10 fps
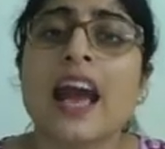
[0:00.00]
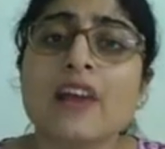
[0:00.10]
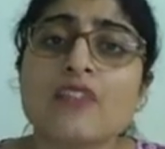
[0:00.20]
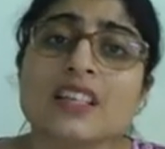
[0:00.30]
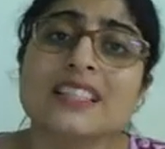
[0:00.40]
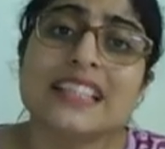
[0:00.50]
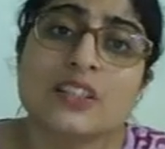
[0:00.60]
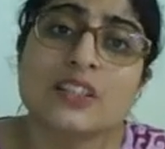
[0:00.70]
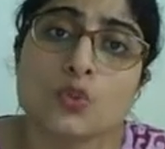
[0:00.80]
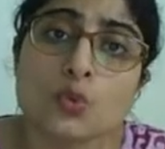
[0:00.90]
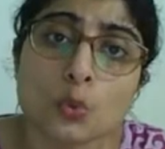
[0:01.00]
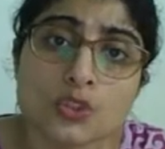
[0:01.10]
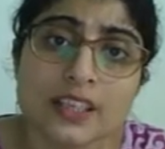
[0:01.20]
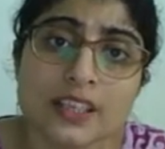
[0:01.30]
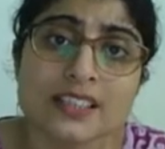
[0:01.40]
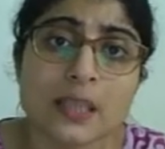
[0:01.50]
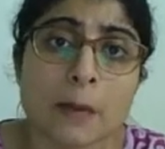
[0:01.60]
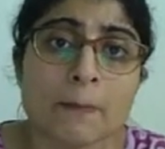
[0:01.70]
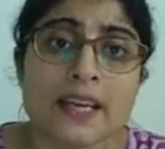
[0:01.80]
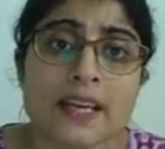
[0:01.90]
and it is intruding in
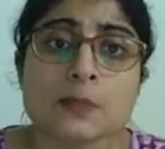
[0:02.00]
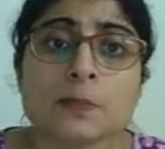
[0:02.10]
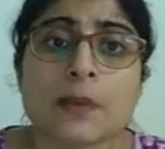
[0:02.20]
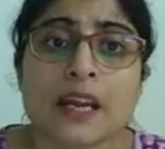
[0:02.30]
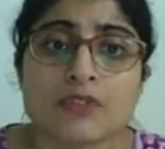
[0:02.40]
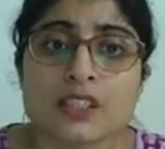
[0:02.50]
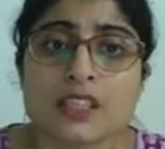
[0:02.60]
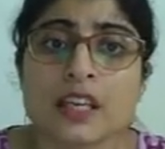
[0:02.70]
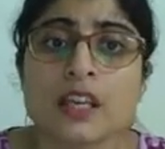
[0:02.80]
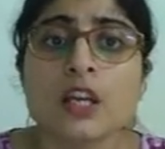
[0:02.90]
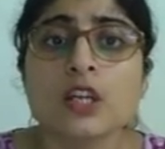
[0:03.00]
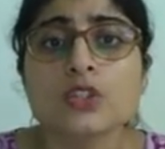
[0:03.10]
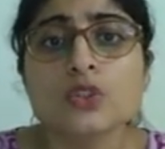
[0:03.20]
somebody's privacy.